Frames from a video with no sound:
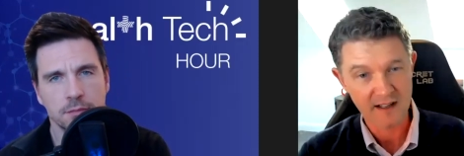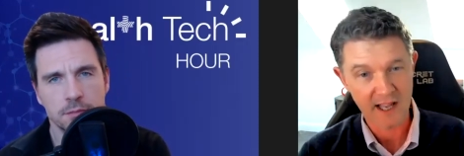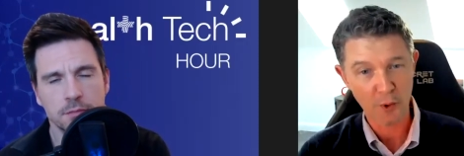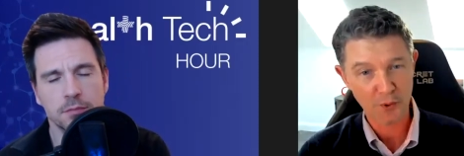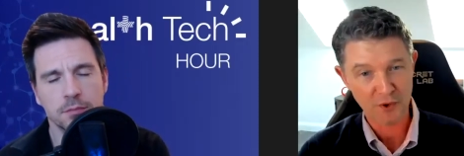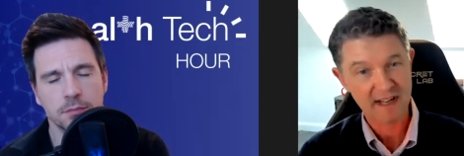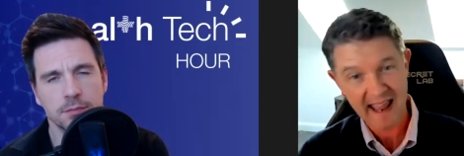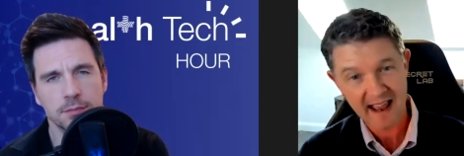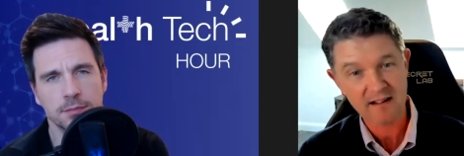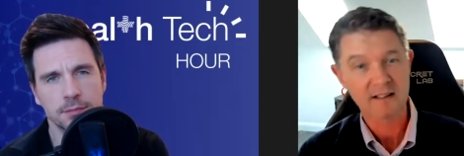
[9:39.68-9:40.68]
Speaker 1: mm. health and
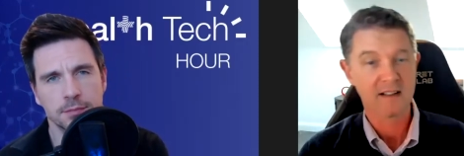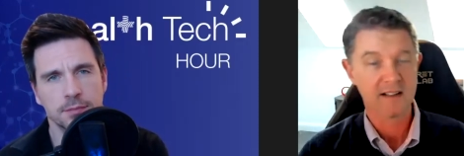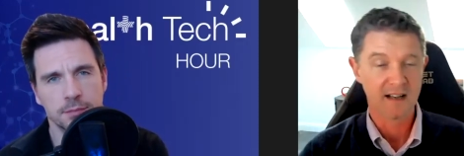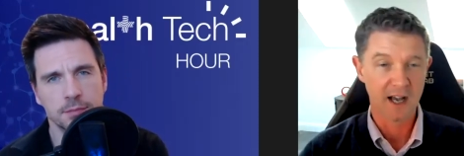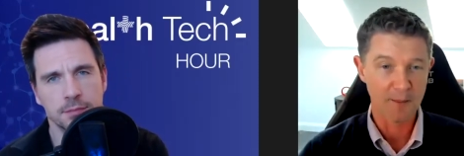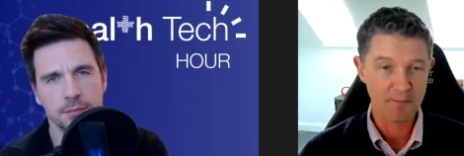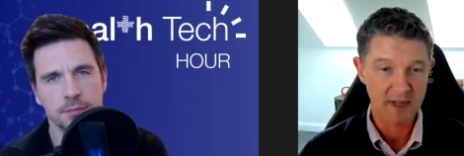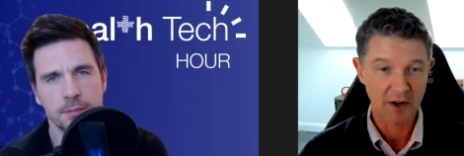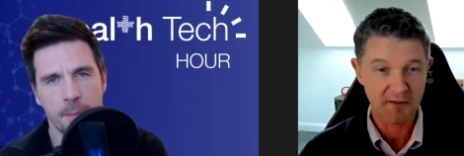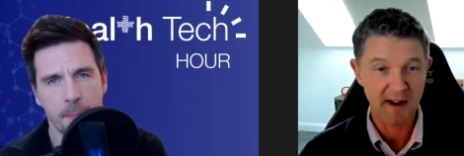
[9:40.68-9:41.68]
care. Um, you
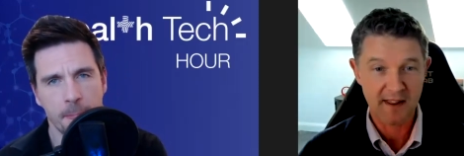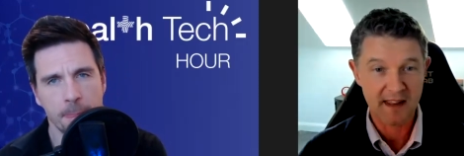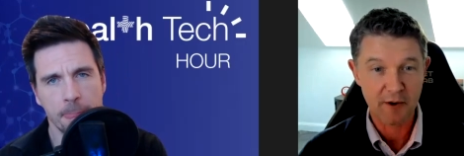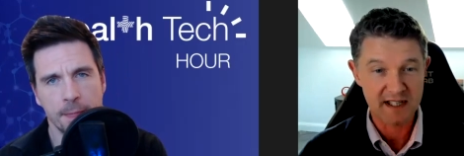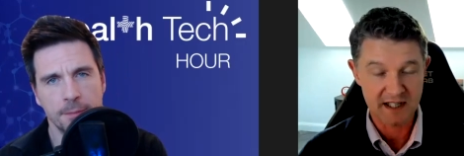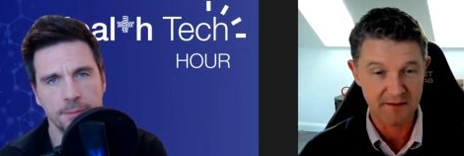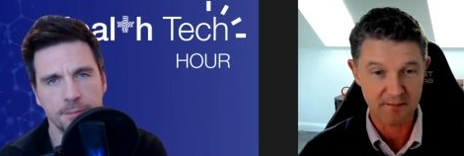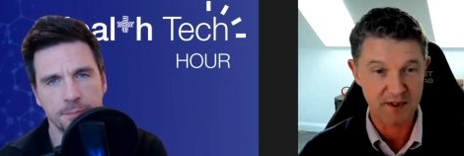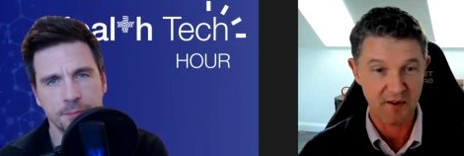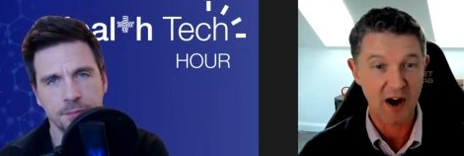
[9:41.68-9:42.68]
know, the fact that there is a d-
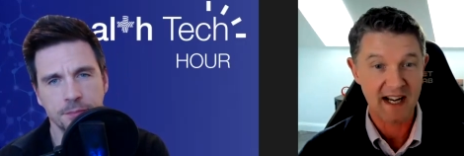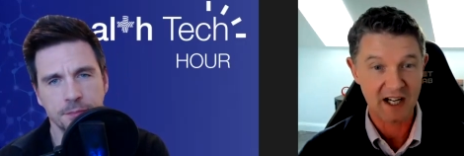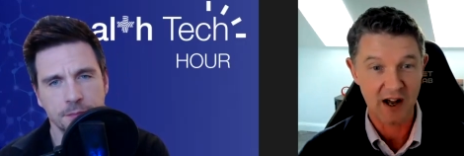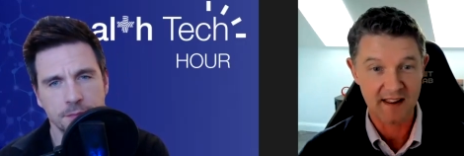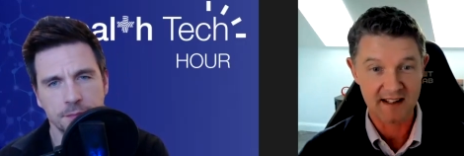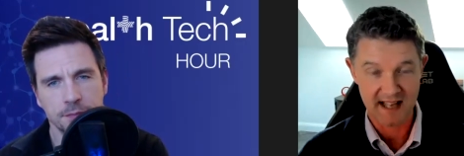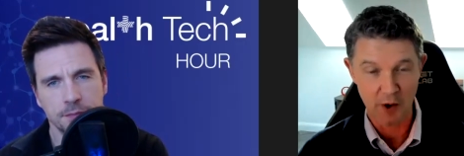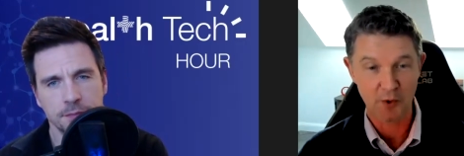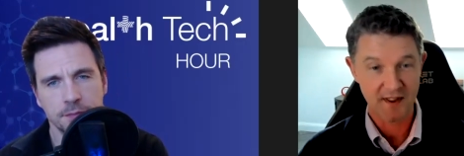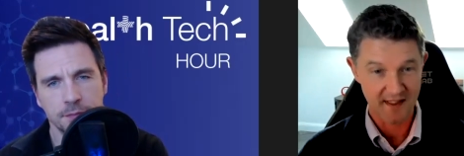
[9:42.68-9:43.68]
dividing line, there's a
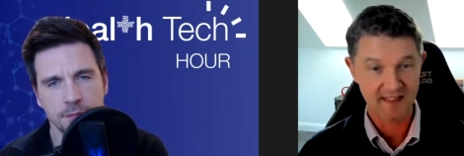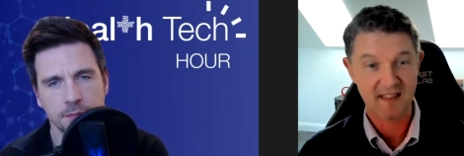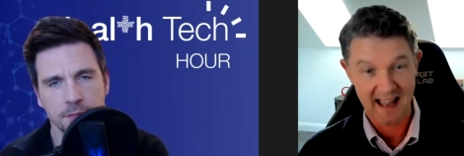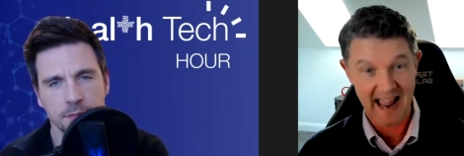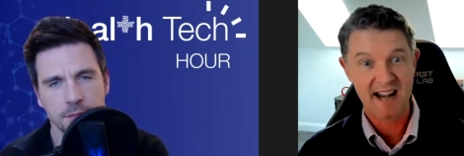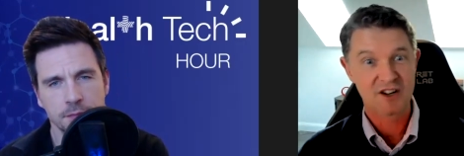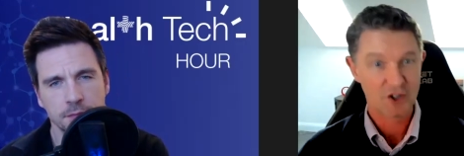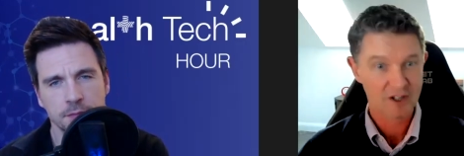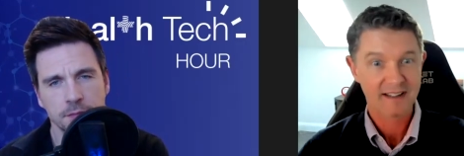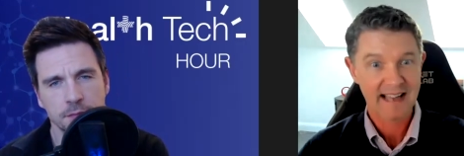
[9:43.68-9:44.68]
health and and
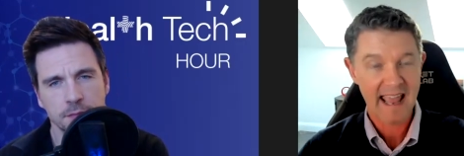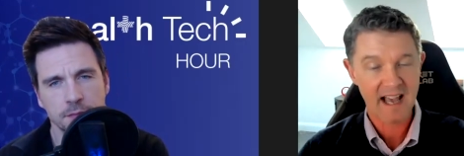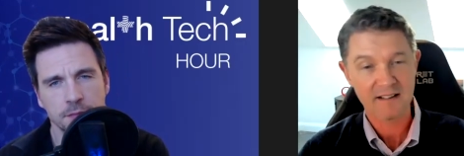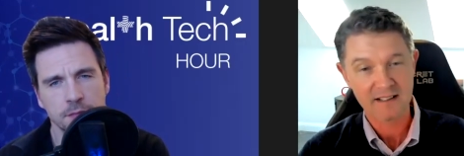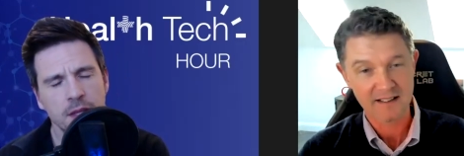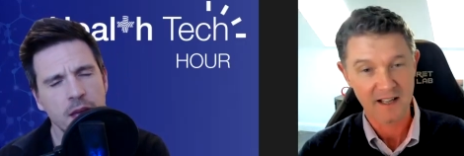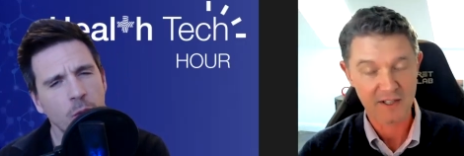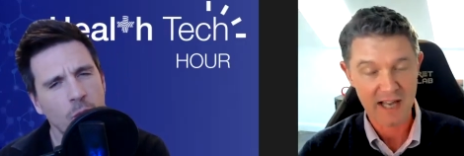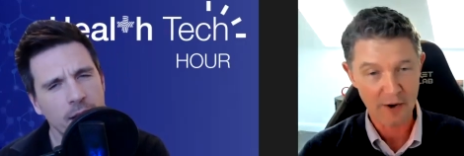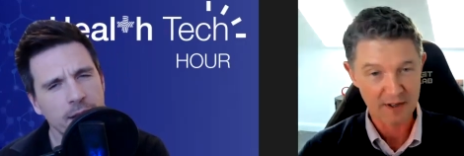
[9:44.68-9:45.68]
care.
Speaker 2: Yeah,
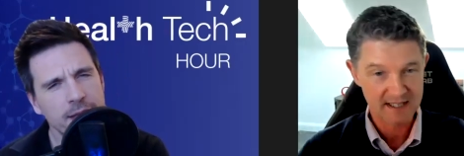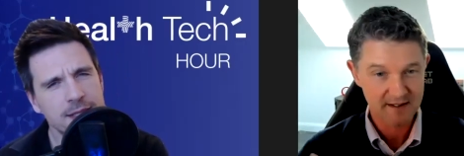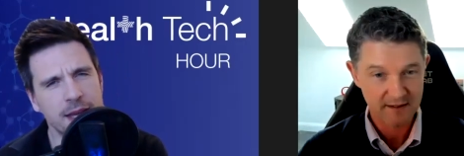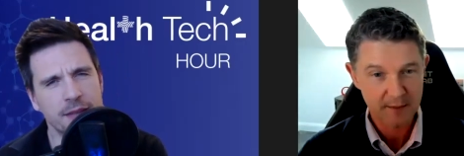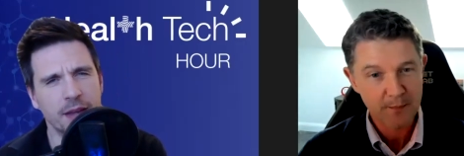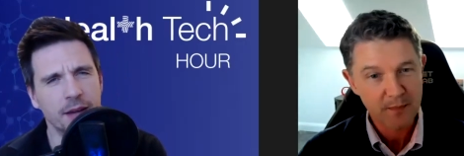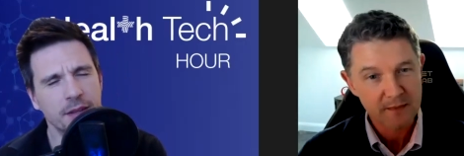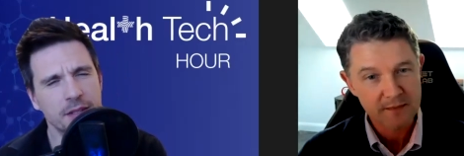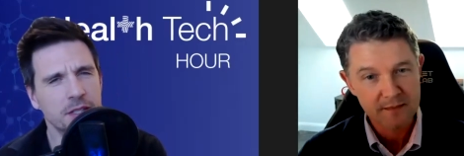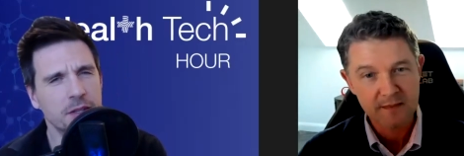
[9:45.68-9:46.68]
why is there that?
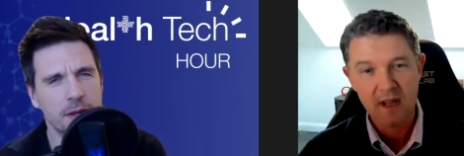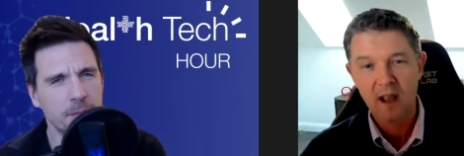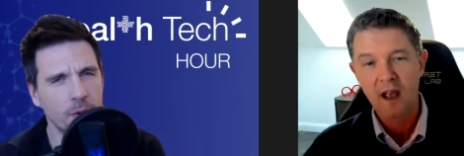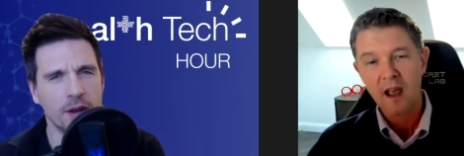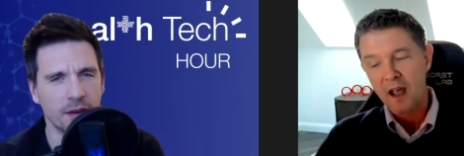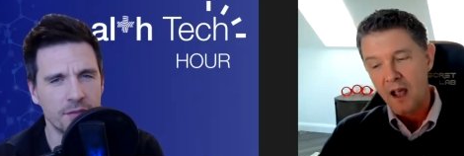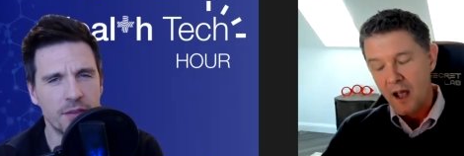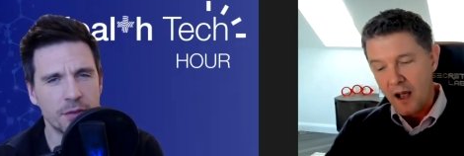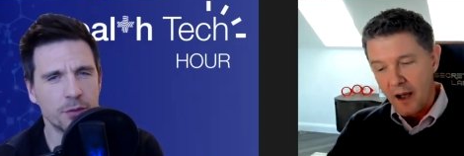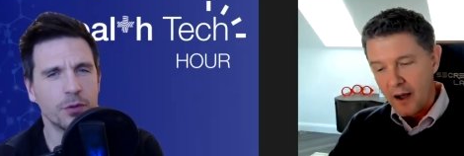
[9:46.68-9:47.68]
That's a great point. I've never
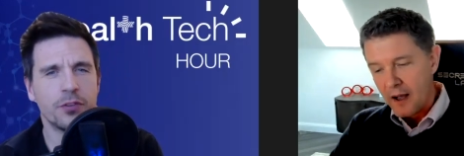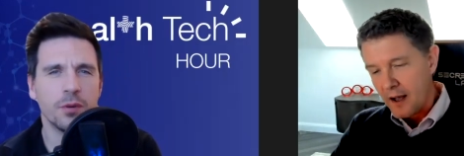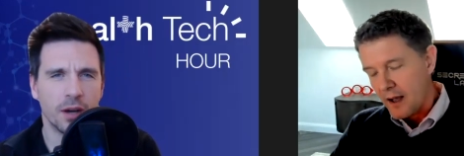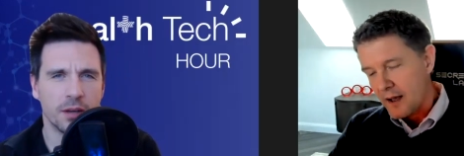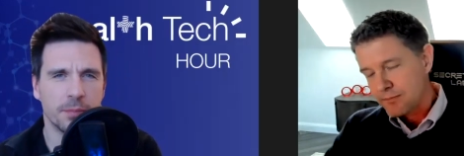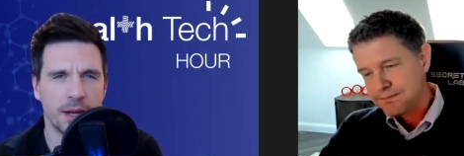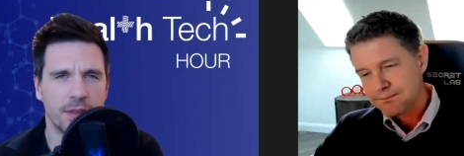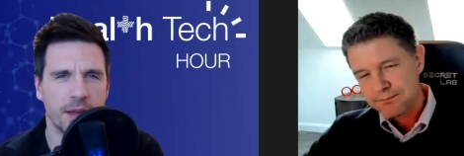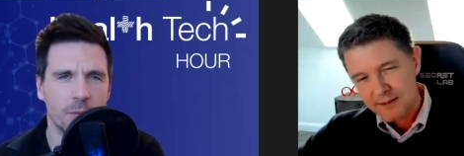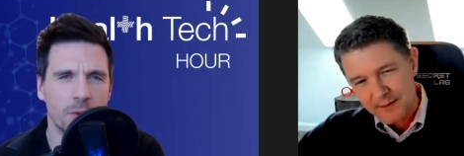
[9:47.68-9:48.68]
thought too hard about
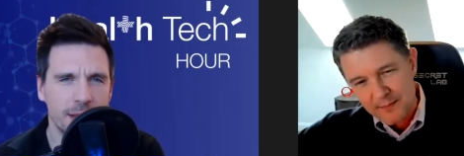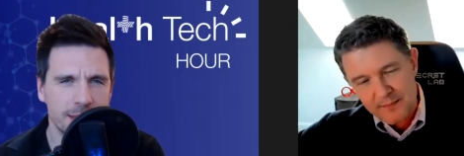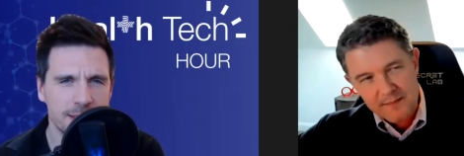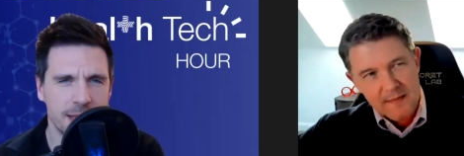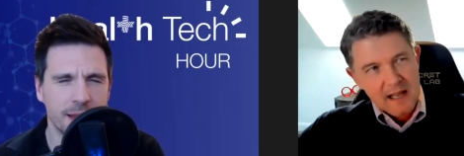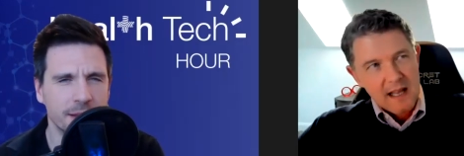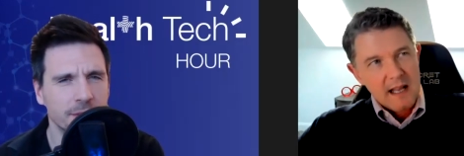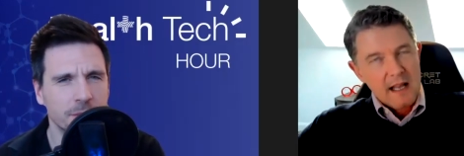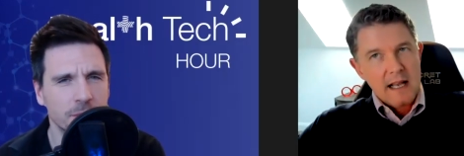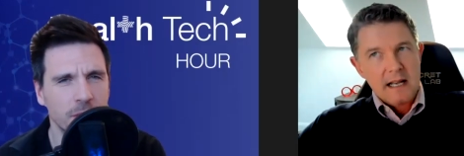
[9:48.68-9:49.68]
that. Why is there?
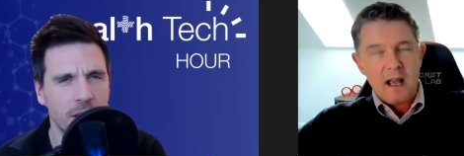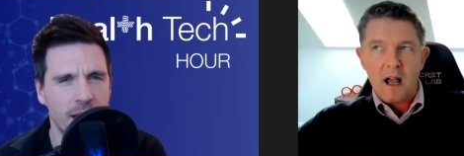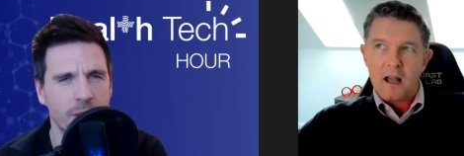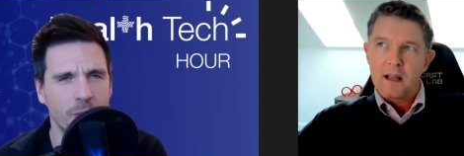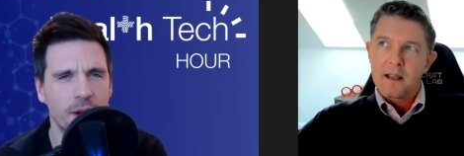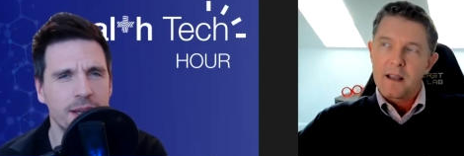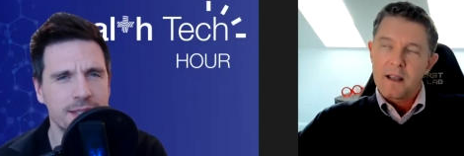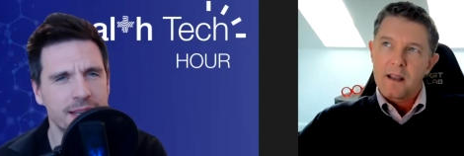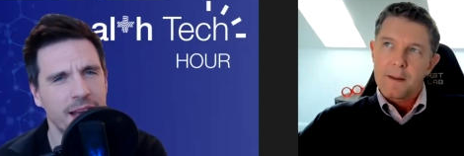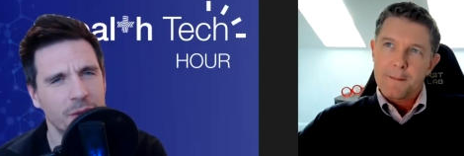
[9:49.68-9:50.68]
It, why is
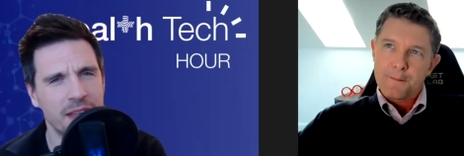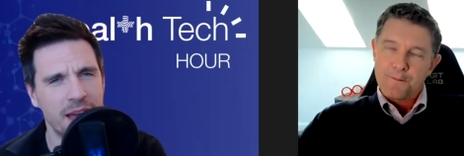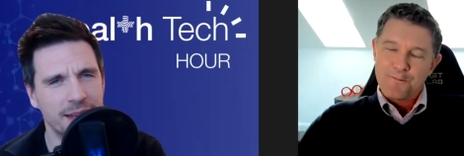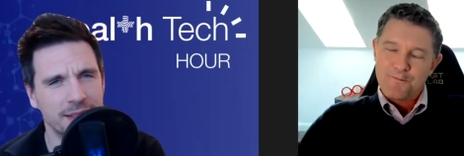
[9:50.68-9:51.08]
it health and